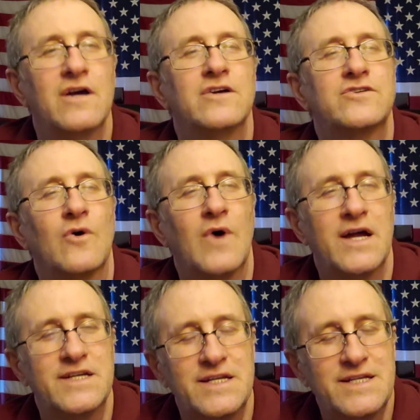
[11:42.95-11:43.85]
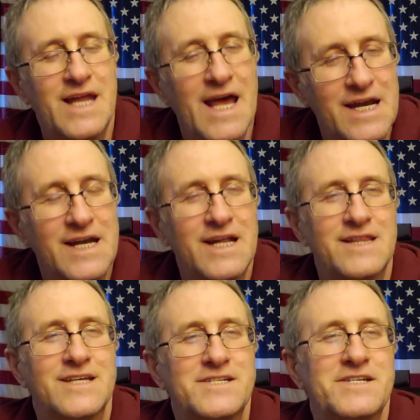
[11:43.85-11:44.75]
So I edited
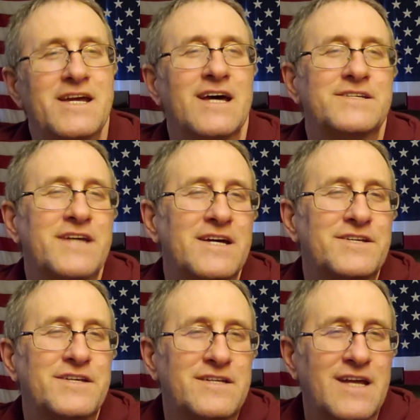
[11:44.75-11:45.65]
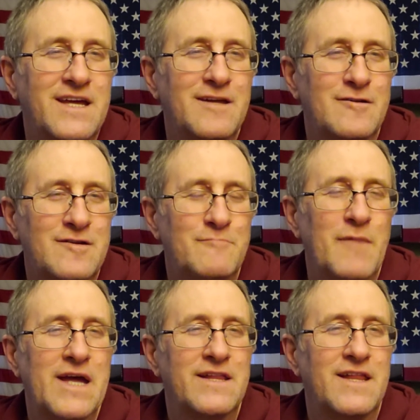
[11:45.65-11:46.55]
the CSS to
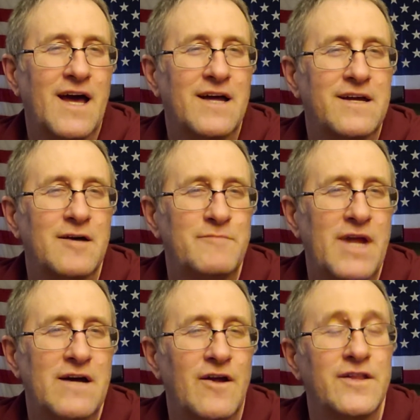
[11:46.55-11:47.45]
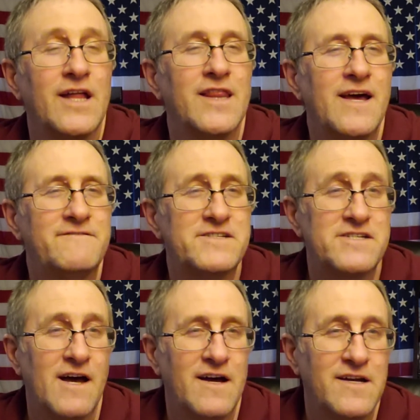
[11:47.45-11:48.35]
make that come down on the left
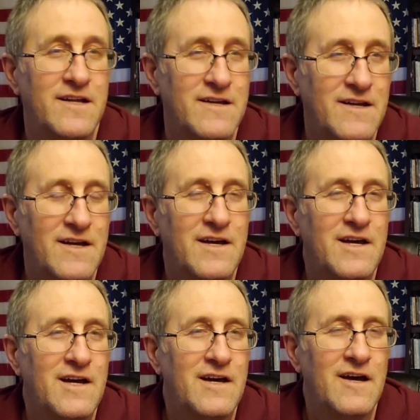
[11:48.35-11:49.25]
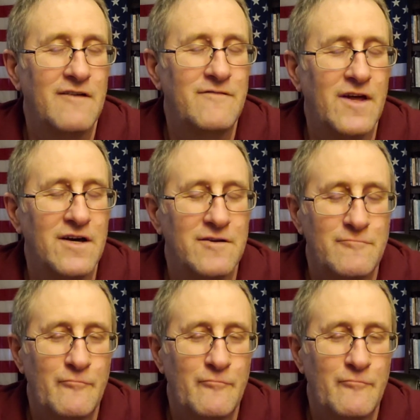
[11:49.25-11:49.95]
side of the